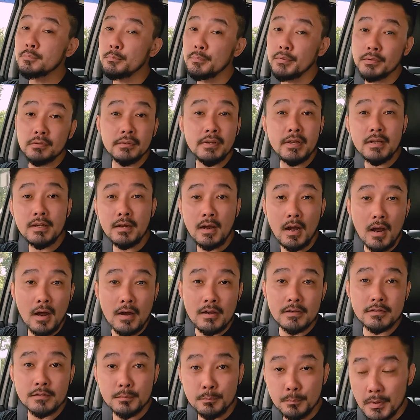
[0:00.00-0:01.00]
building
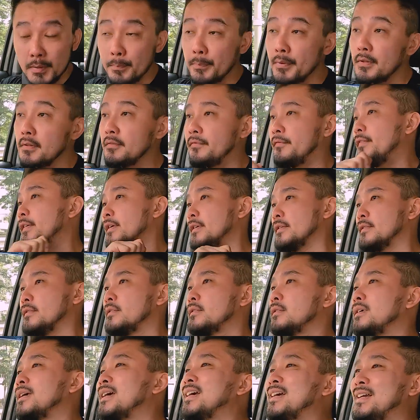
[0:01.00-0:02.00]
cars people
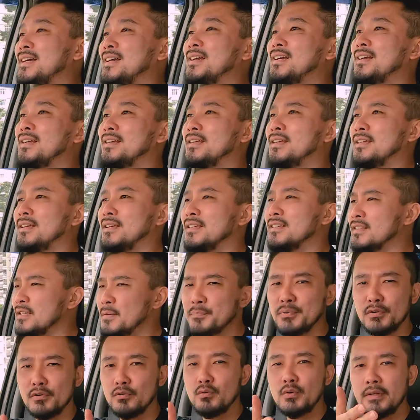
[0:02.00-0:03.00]
first, is the
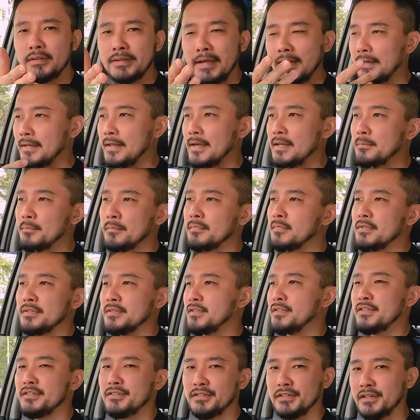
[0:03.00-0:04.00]
Perodua tagline,
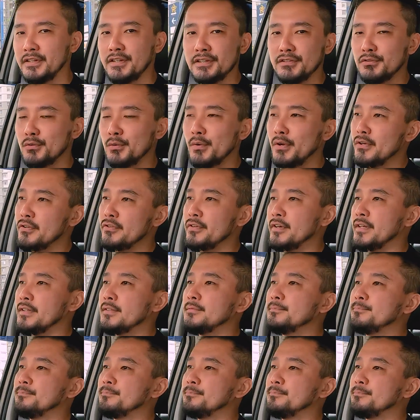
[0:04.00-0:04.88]
just in case you're wondering.